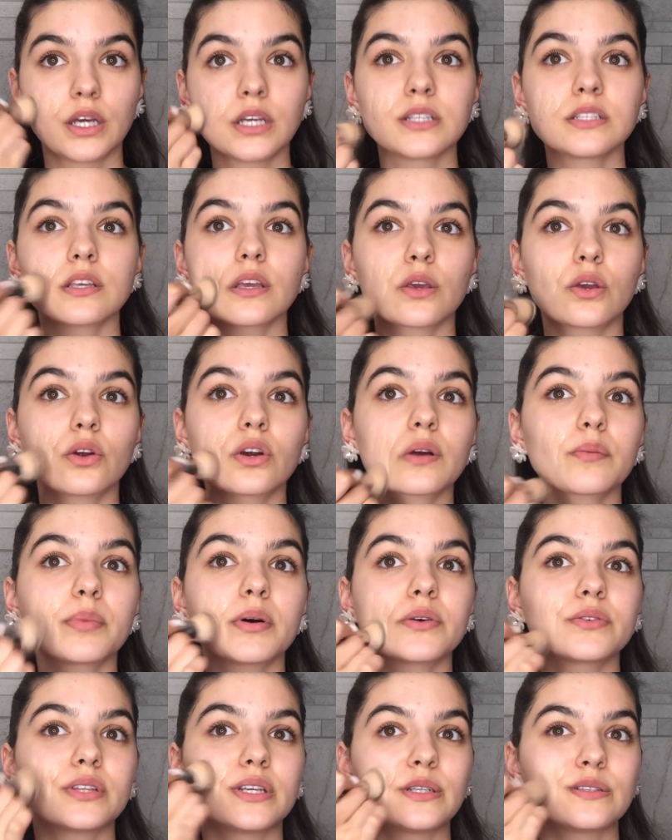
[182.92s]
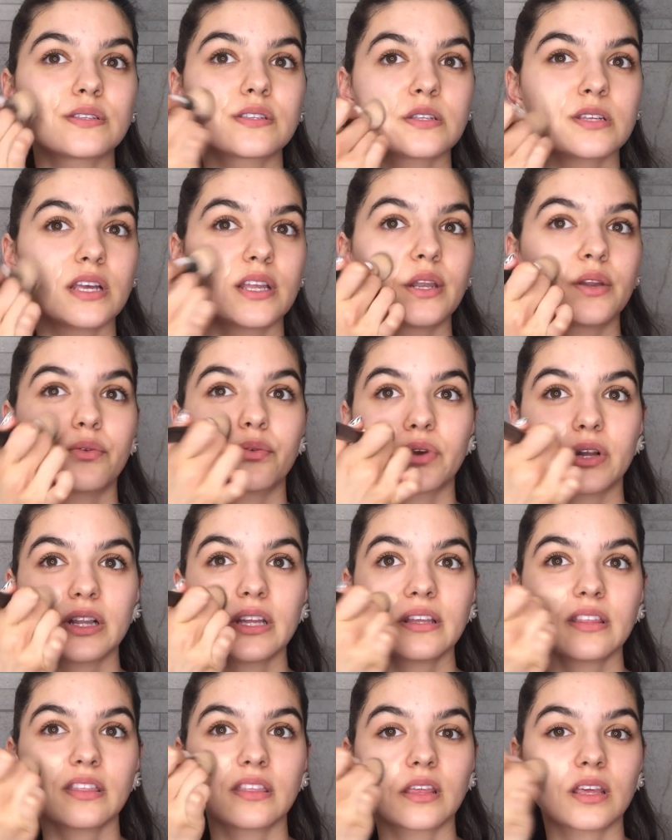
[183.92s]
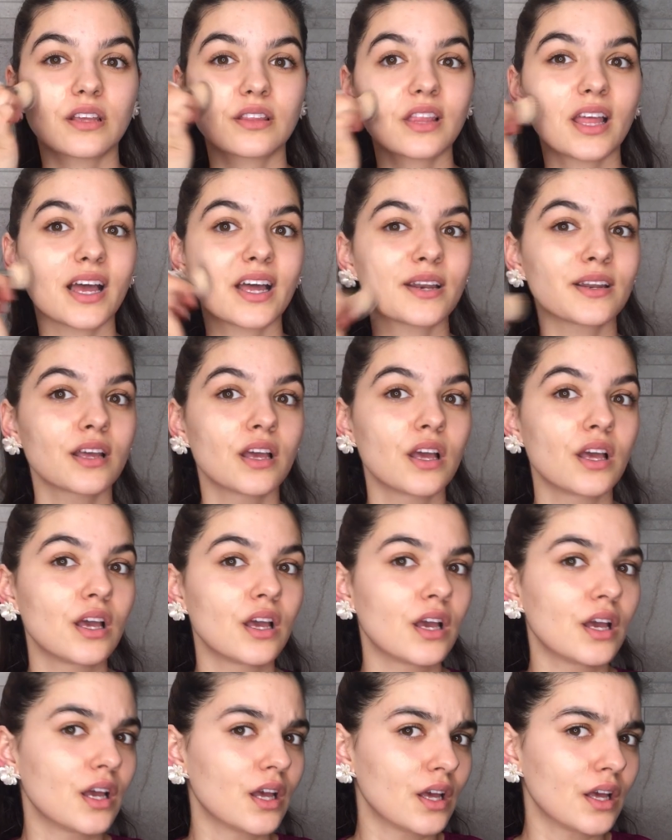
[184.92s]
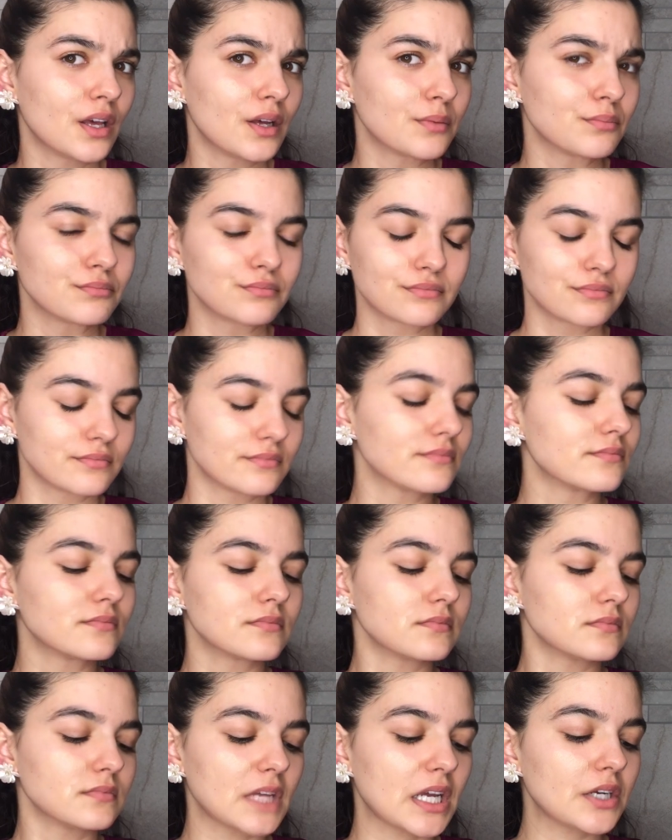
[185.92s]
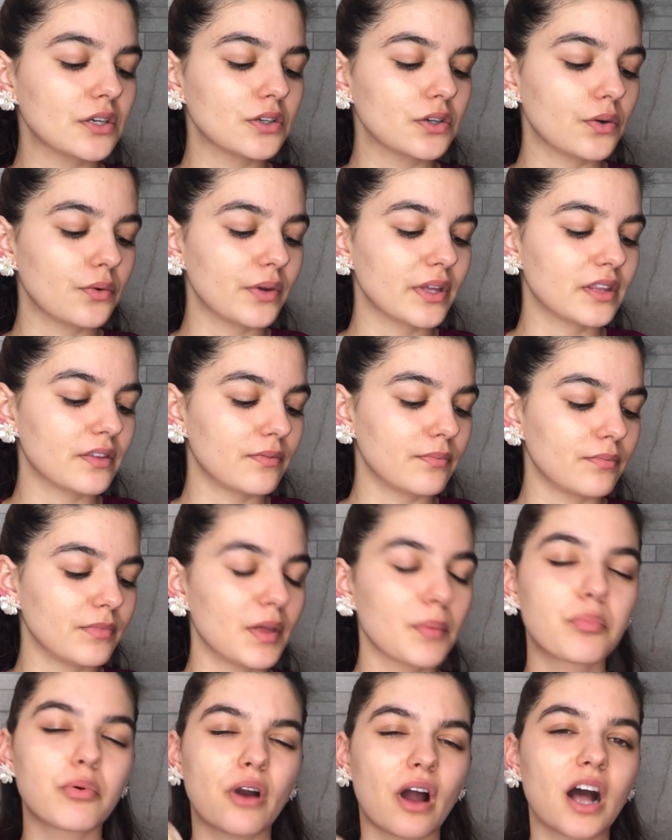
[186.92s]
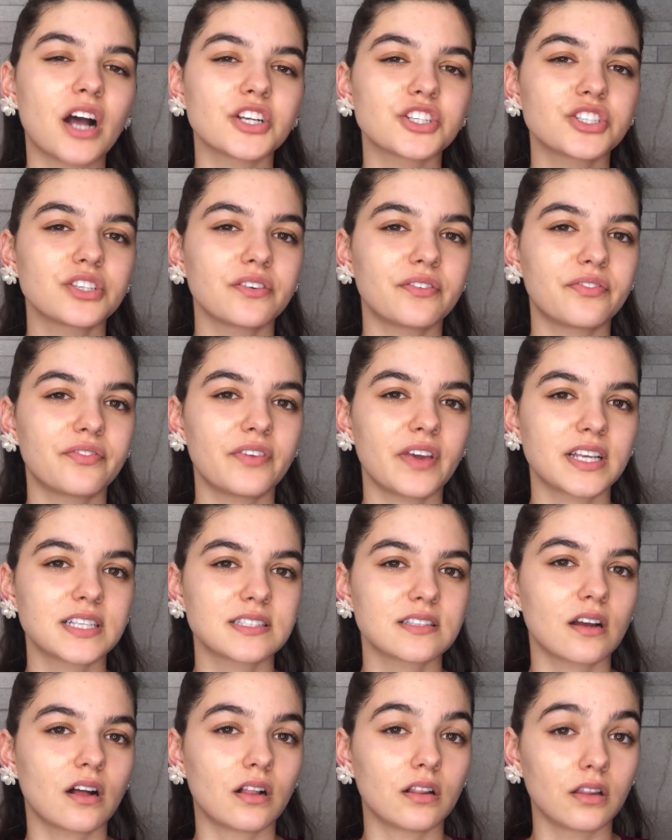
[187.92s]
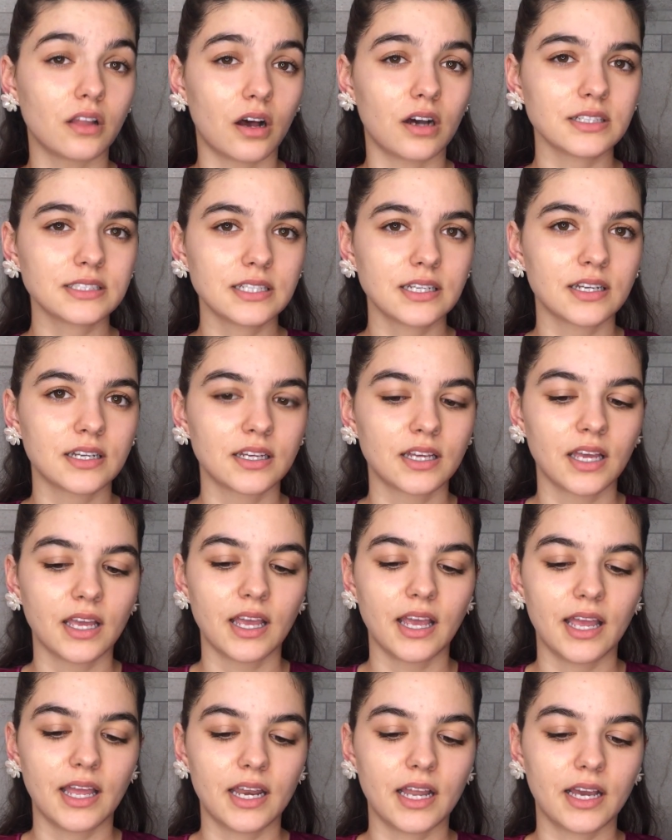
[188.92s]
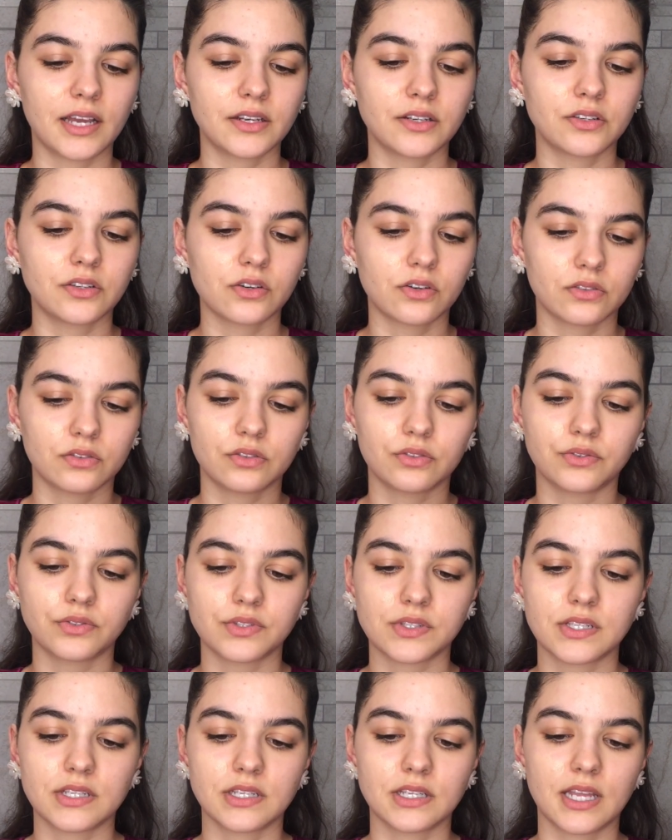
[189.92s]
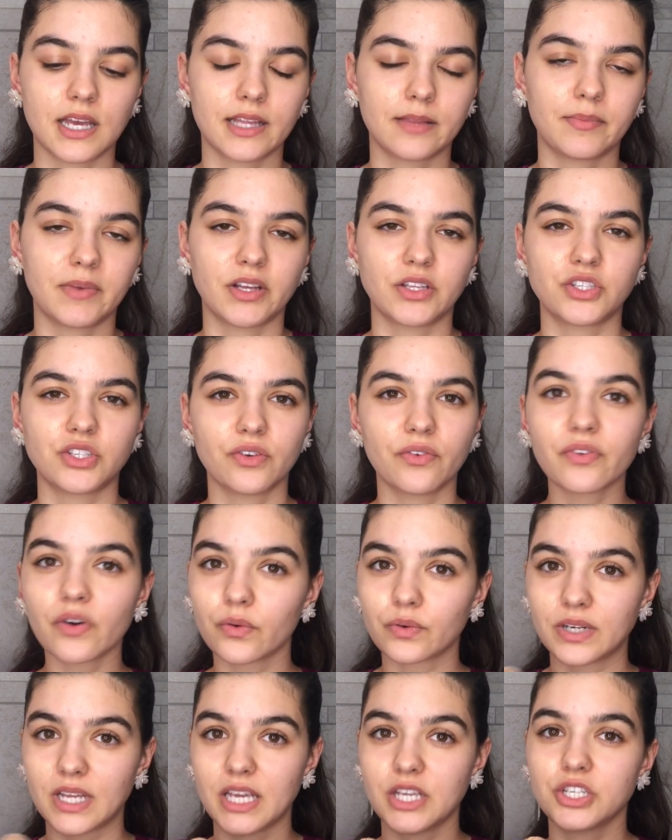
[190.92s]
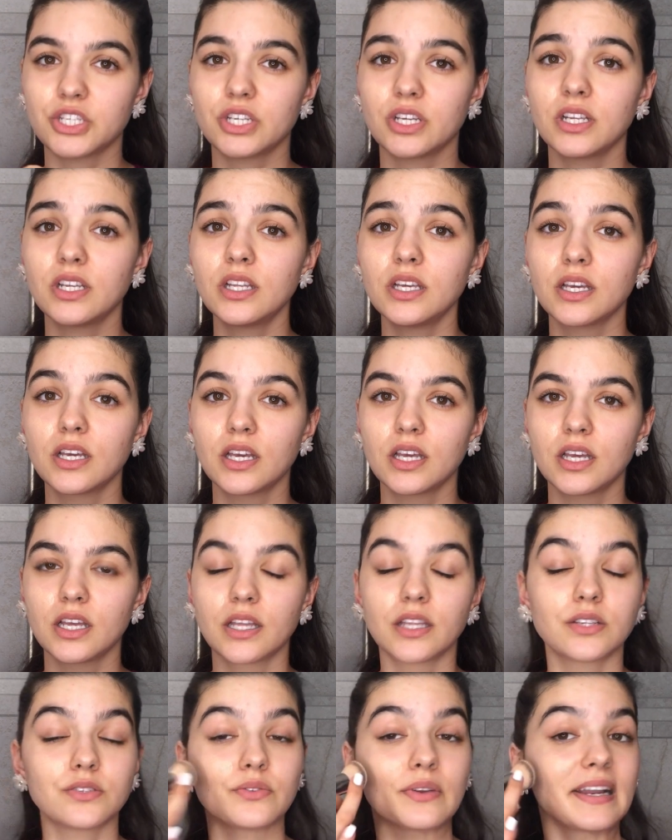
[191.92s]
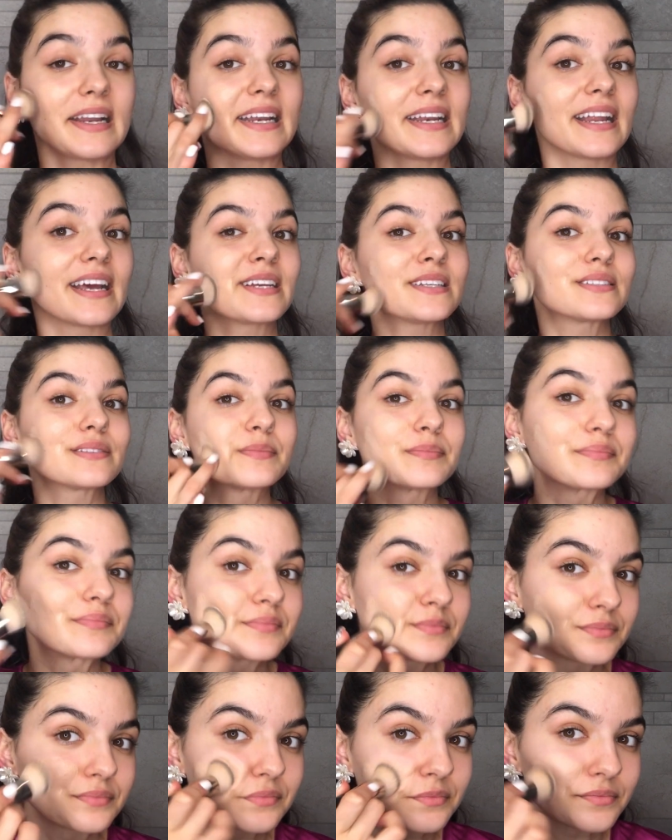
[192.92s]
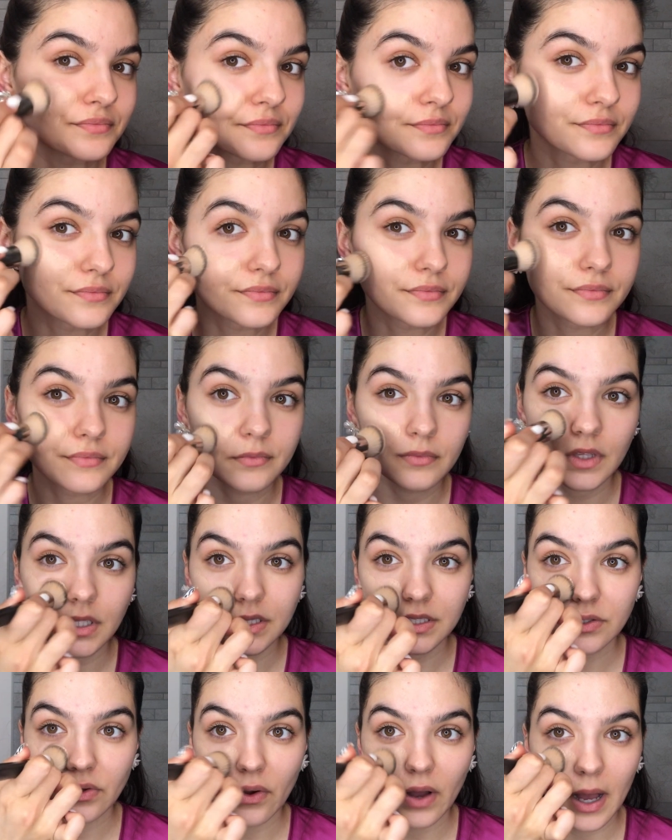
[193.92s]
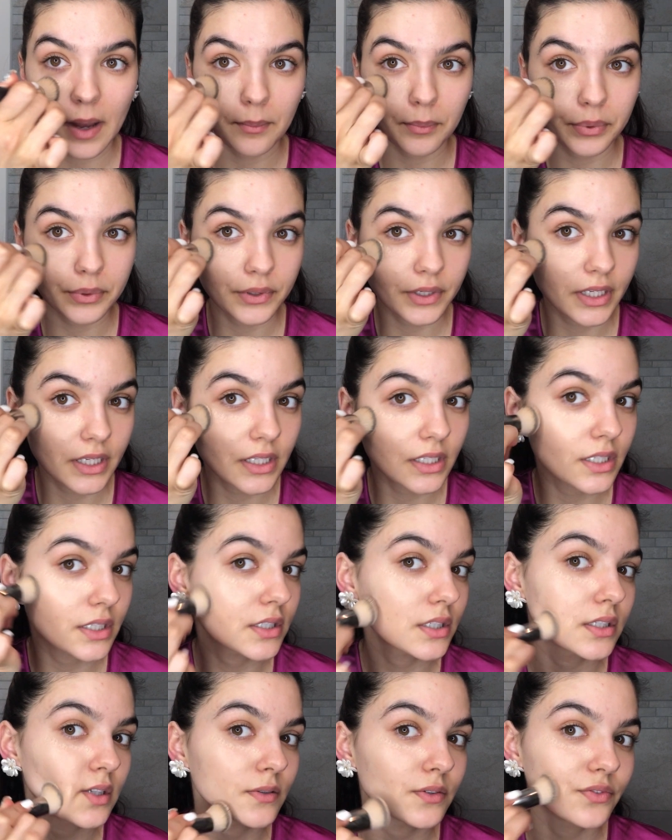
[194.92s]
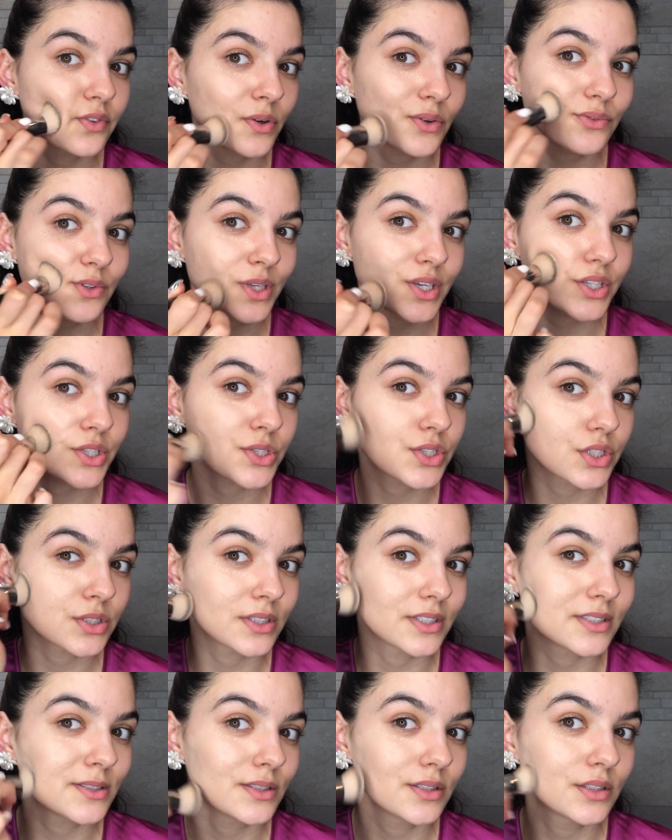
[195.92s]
Secure about this, and I really think that, I don't know, the brush fixed a lot and I don't lose that much foundation. It's really nice. So I'm putting the foundation.